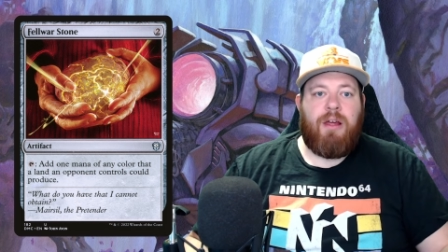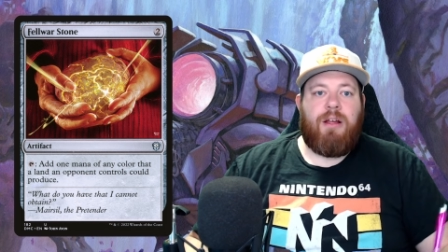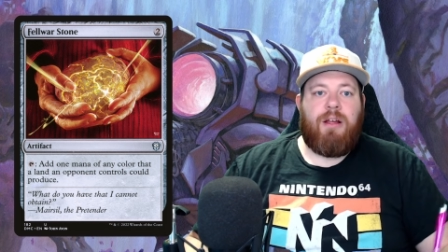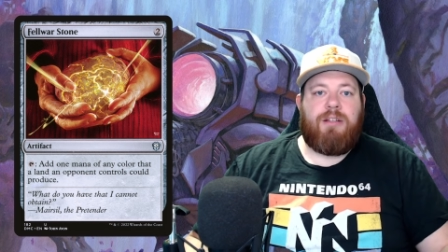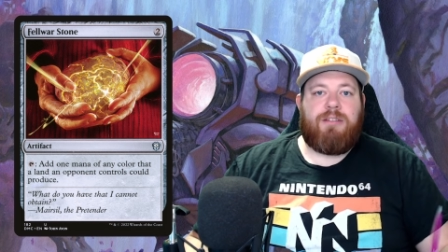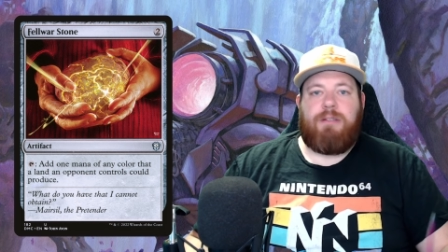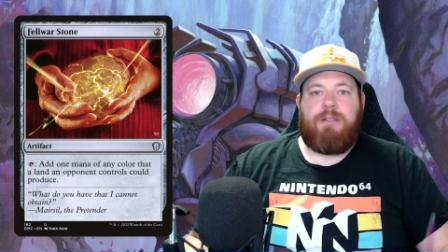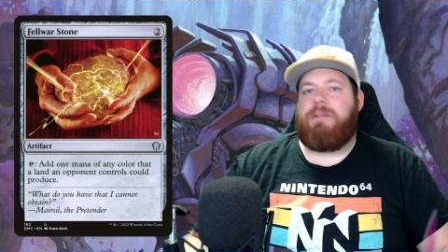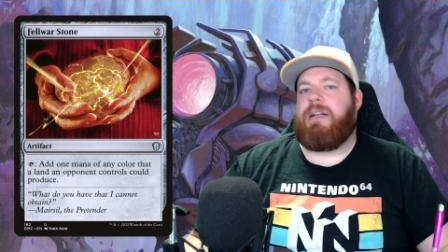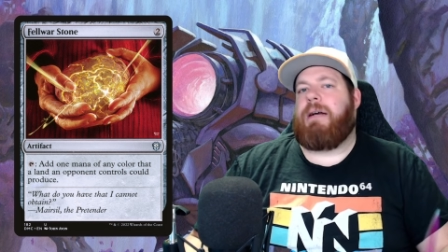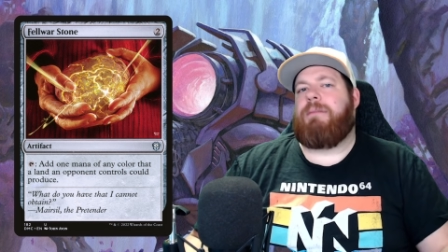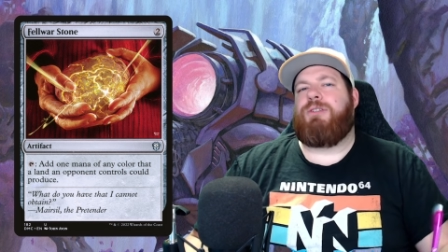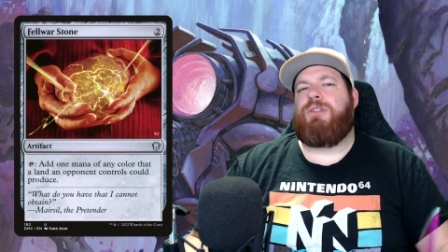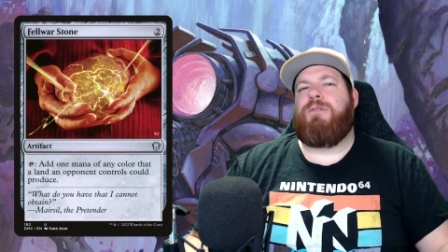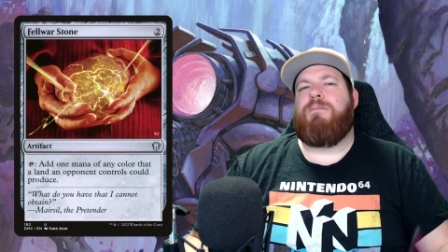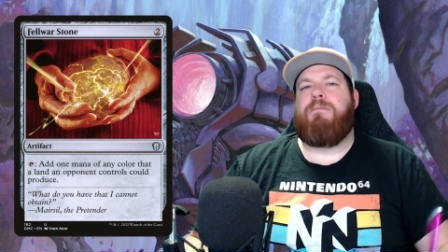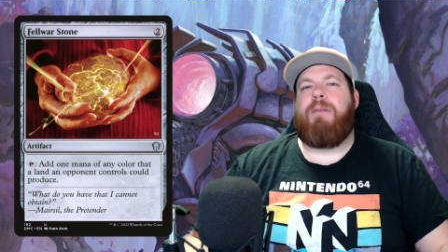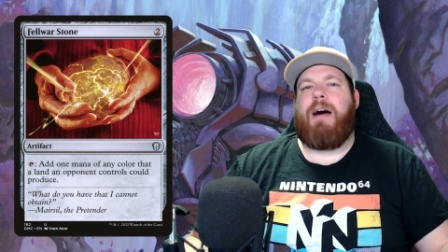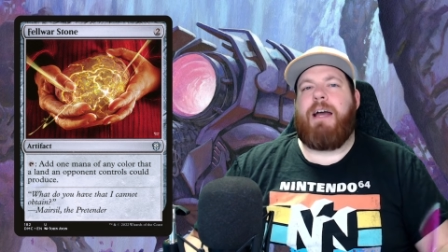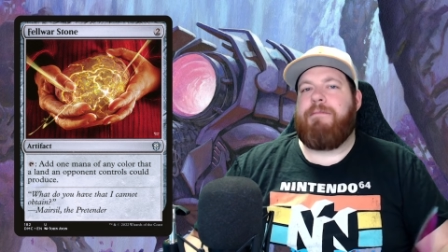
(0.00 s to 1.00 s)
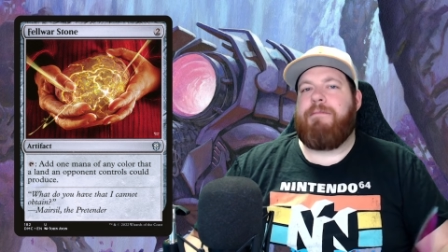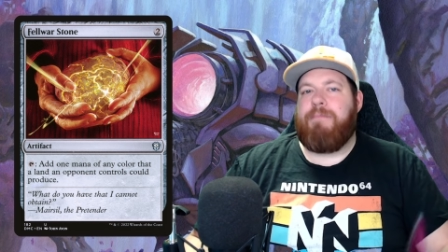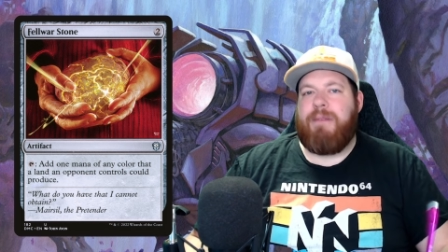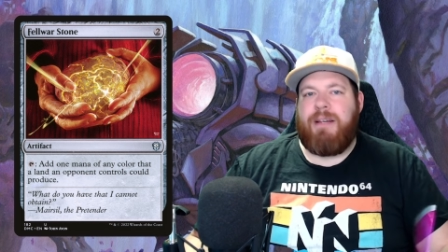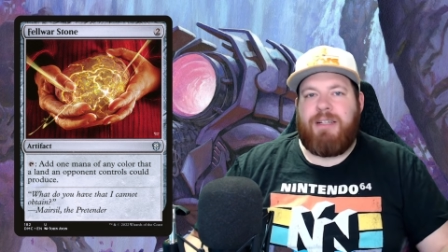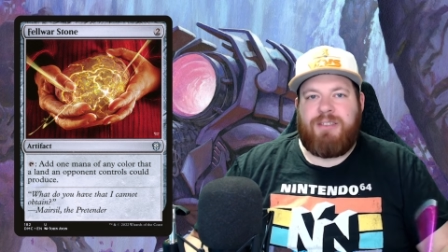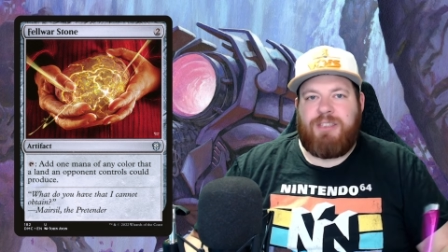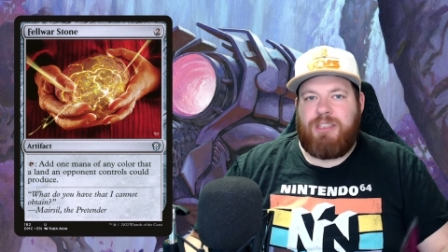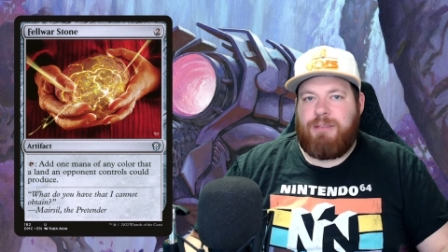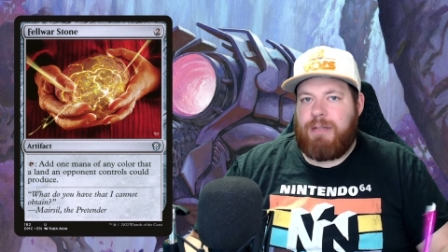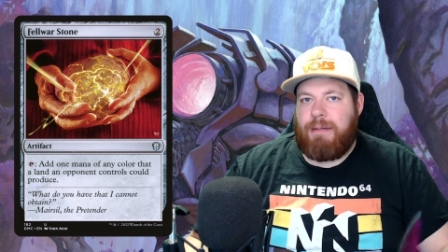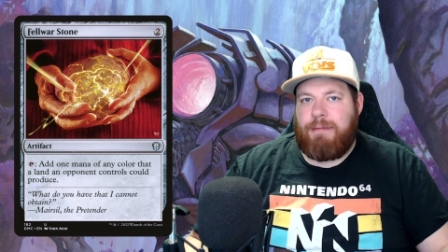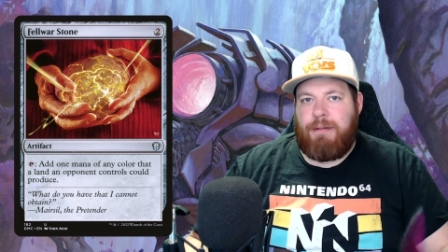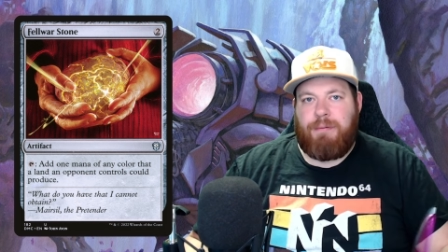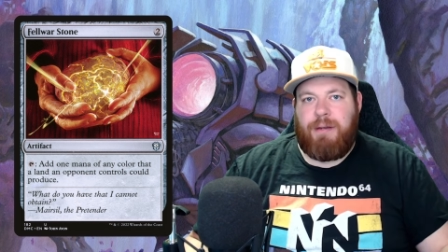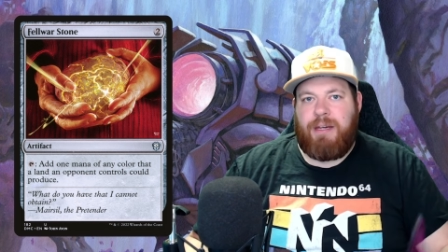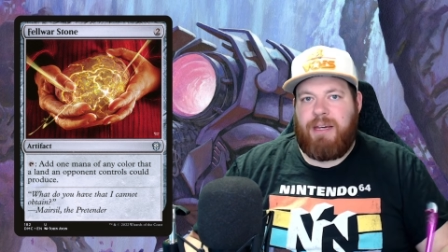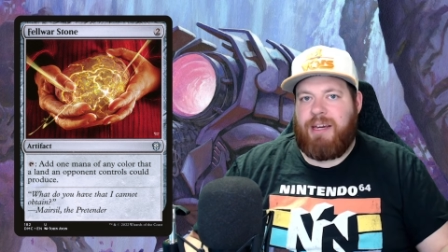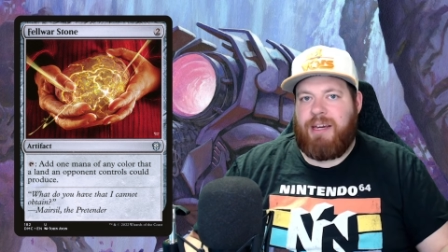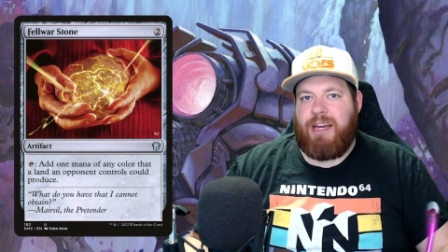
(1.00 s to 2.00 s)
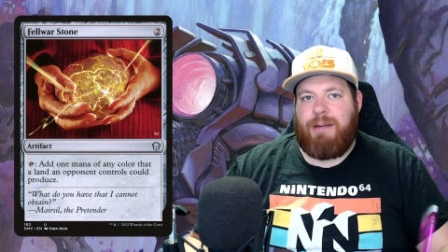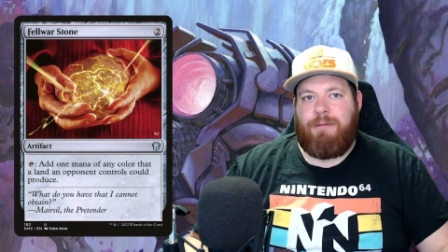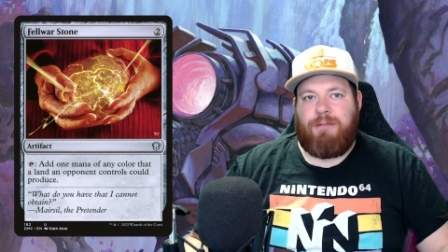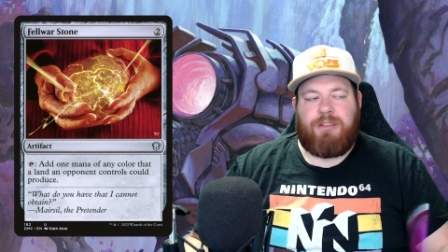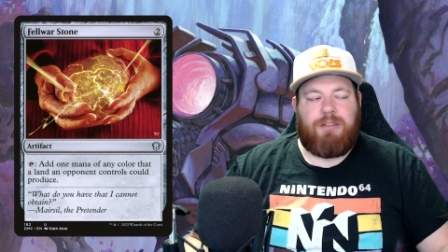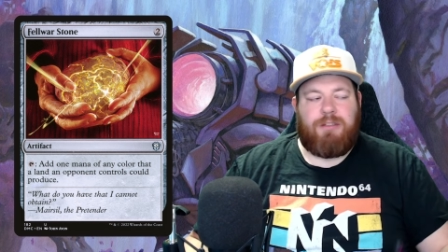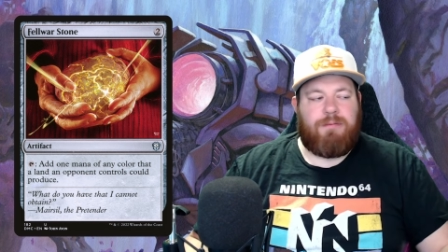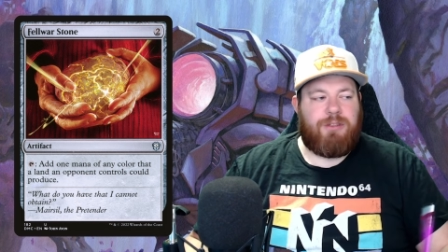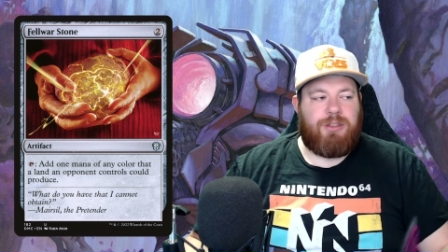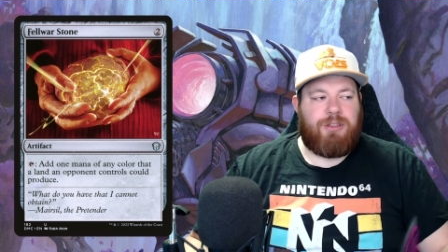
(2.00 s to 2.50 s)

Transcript: Sometimes you might miss. You might be playing a game where someone's just